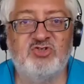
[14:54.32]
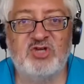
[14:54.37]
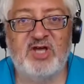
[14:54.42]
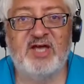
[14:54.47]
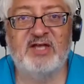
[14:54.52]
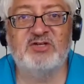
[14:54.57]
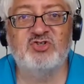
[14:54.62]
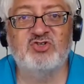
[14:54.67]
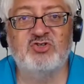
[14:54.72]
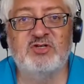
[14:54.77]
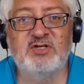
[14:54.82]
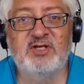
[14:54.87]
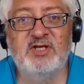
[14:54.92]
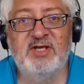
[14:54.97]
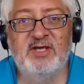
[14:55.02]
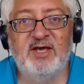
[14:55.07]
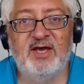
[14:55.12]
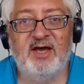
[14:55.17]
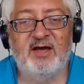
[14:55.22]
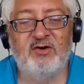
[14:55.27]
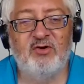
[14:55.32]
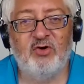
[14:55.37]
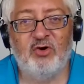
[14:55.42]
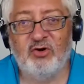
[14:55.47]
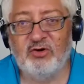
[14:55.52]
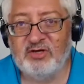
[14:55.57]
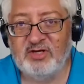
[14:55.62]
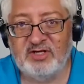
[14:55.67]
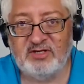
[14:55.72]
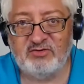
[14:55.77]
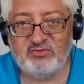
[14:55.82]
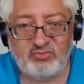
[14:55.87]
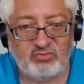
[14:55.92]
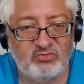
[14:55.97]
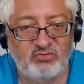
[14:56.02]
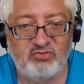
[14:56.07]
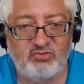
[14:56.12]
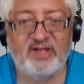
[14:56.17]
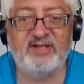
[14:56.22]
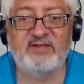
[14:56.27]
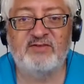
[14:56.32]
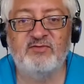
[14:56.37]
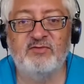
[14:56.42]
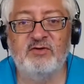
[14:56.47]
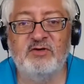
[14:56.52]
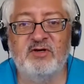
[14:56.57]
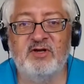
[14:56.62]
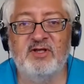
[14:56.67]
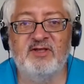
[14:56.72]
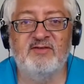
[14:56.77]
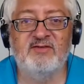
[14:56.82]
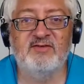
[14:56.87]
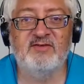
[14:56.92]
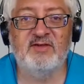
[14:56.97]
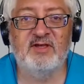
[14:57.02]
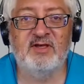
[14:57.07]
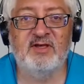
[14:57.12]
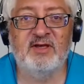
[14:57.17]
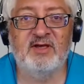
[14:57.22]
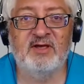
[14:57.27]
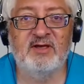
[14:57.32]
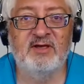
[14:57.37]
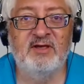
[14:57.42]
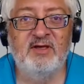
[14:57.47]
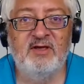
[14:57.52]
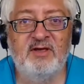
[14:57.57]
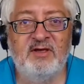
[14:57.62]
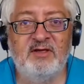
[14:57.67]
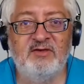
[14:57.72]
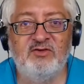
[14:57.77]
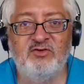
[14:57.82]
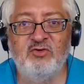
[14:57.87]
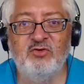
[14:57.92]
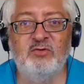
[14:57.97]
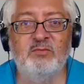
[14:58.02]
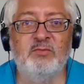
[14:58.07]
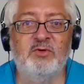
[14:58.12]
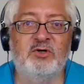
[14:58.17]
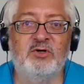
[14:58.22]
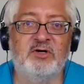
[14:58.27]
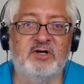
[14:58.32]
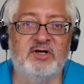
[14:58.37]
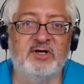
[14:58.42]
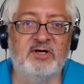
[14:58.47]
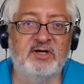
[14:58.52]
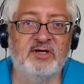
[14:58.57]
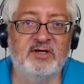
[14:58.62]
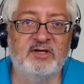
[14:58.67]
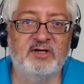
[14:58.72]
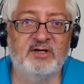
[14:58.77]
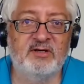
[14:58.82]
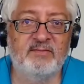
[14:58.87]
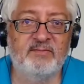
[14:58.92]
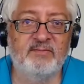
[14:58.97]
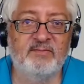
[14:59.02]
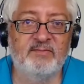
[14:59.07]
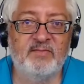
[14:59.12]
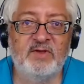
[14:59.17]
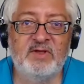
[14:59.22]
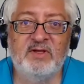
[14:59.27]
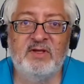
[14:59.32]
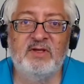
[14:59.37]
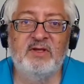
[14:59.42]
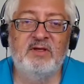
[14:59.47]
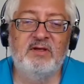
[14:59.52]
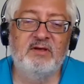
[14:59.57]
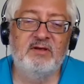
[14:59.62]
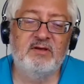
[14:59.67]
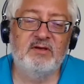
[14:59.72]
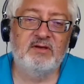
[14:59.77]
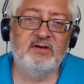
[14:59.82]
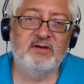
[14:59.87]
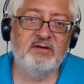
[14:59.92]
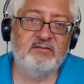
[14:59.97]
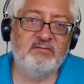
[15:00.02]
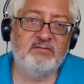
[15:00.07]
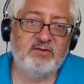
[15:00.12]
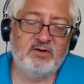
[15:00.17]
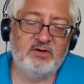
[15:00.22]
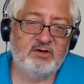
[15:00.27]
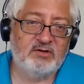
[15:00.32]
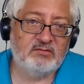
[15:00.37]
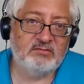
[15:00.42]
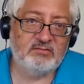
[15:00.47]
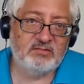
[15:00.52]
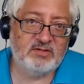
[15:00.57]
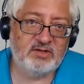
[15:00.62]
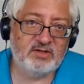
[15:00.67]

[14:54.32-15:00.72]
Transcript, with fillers: judged according to gracefulness, uh, humor, um, uh, you know,